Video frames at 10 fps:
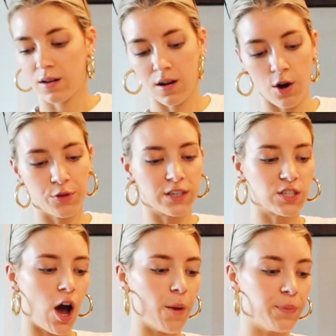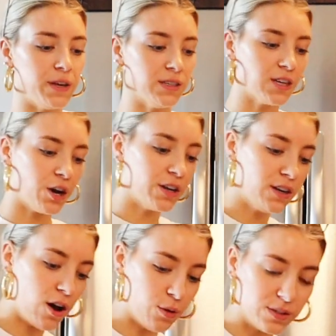Oh, the top piece. I already
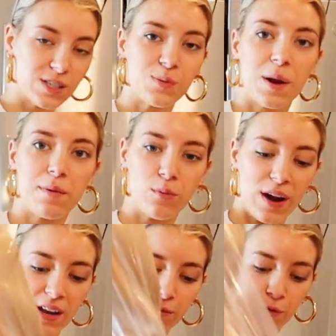know. This is what I've been waiting